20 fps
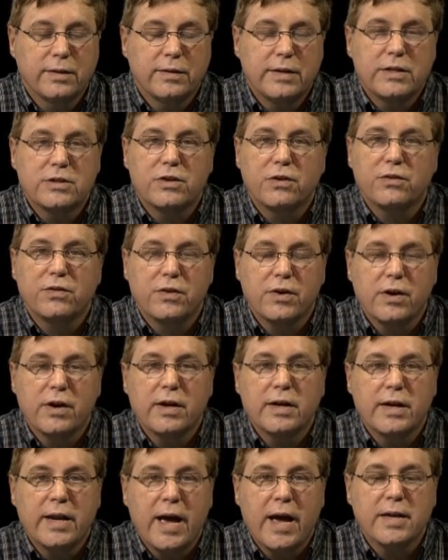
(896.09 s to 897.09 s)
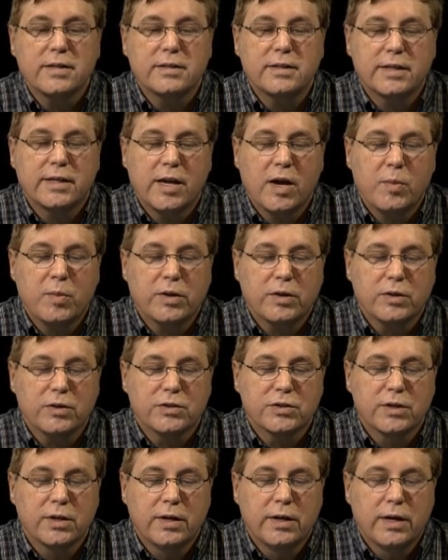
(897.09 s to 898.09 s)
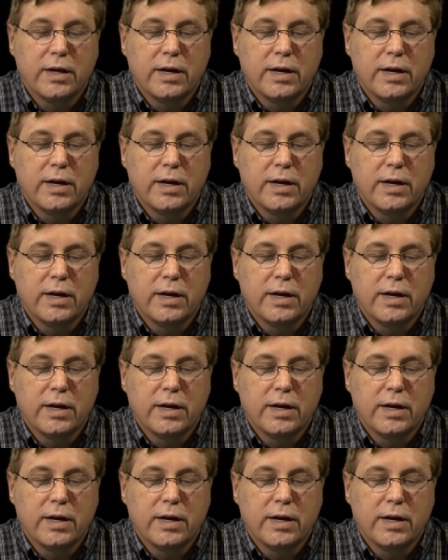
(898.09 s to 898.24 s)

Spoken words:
These are very nasty chemicals.